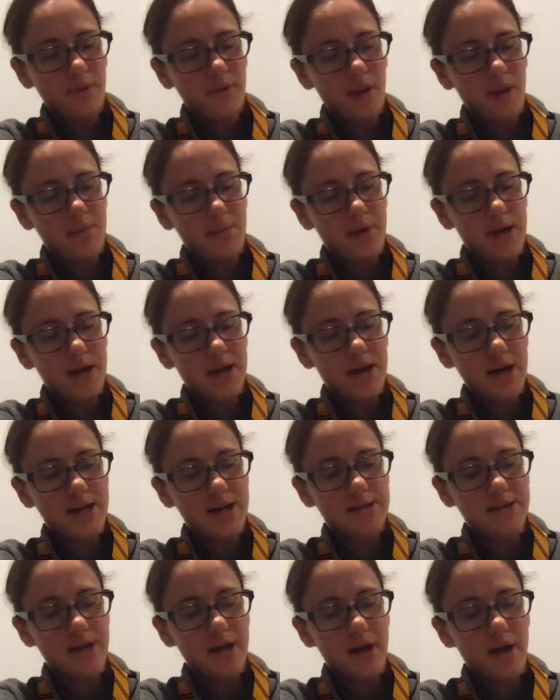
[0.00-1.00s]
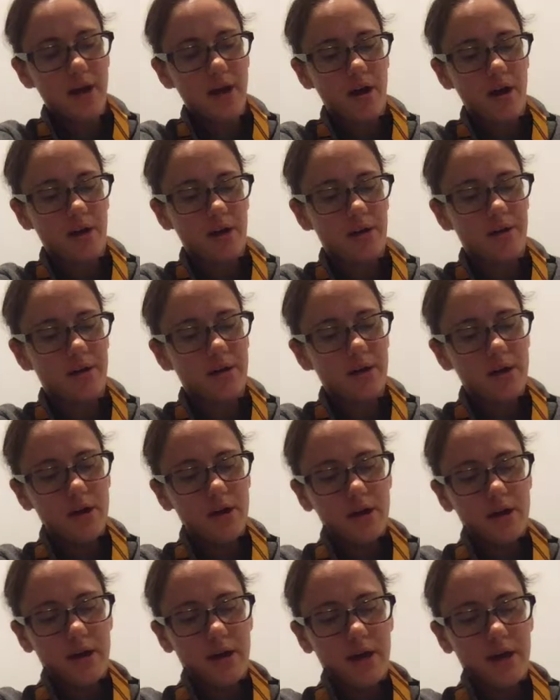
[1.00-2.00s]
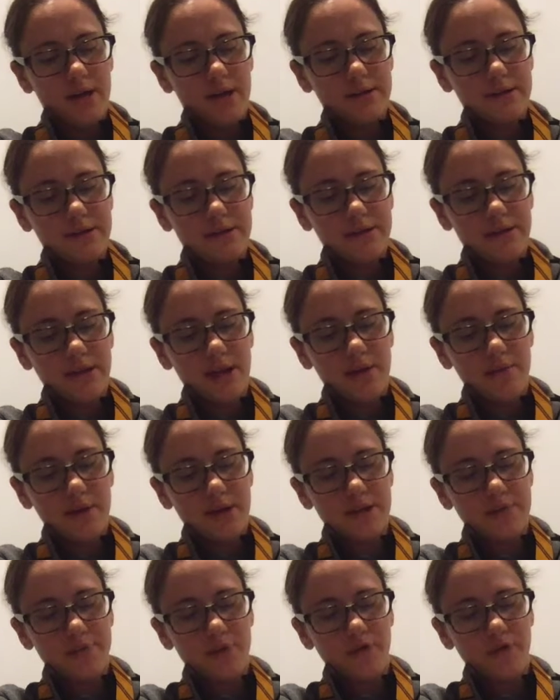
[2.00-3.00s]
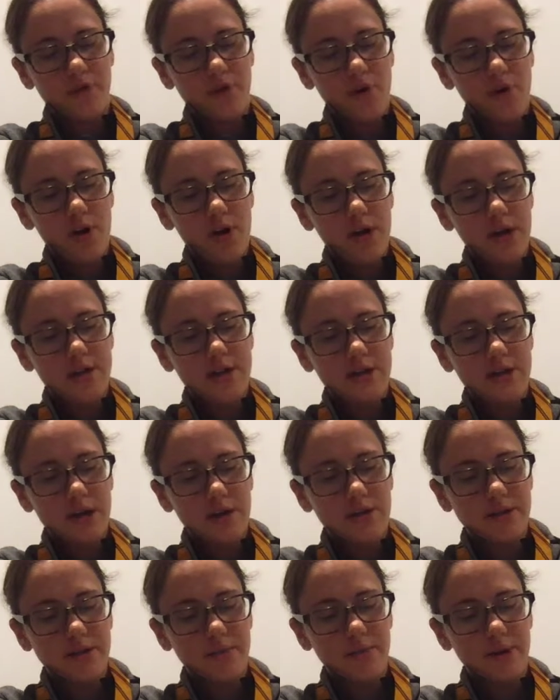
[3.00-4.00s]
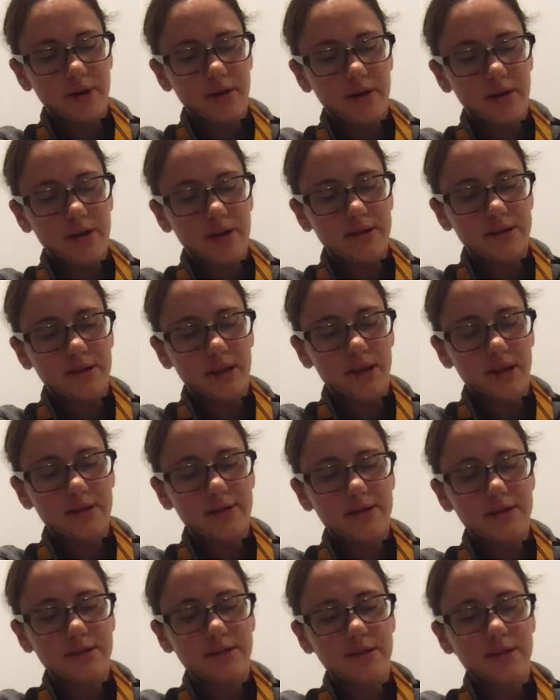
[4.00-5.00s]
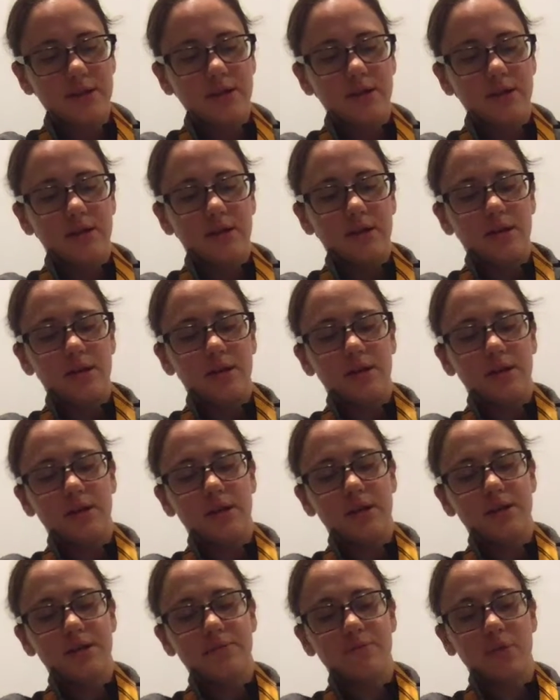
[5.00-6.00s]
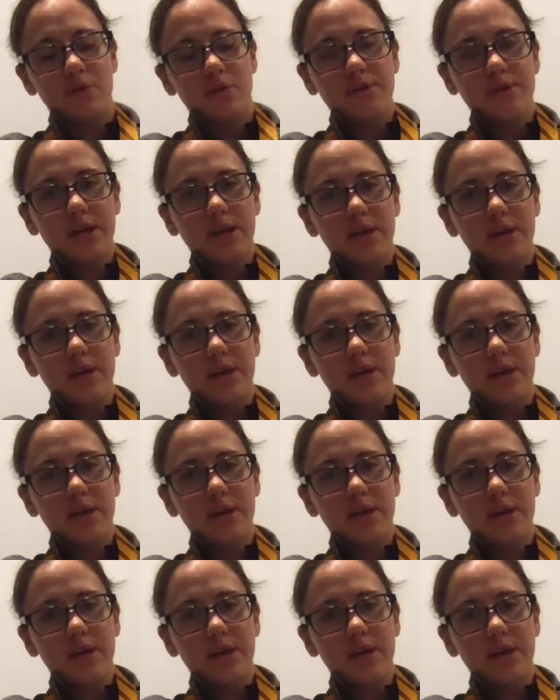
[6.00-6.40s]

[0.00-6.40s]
Main idea, as the same as before, it tells about a text is mostly